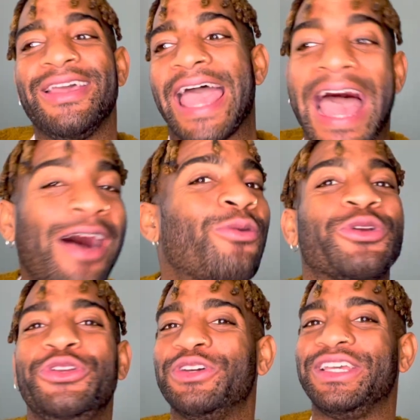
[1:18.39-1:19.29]
How are
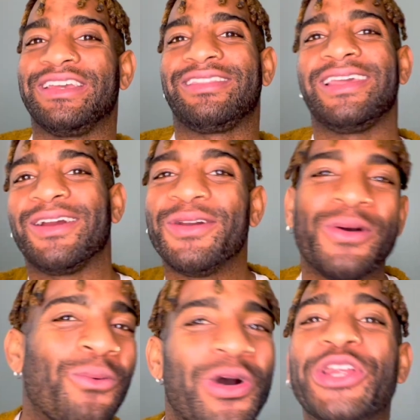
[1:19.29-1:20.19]
you going to get there?
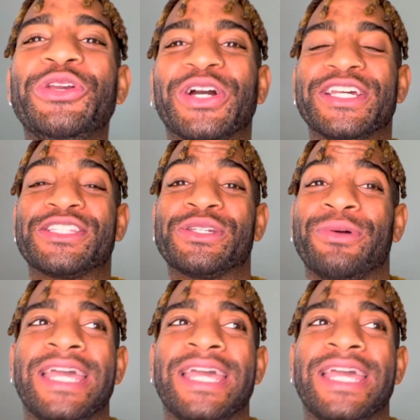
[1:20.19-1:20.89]
What are you going to do?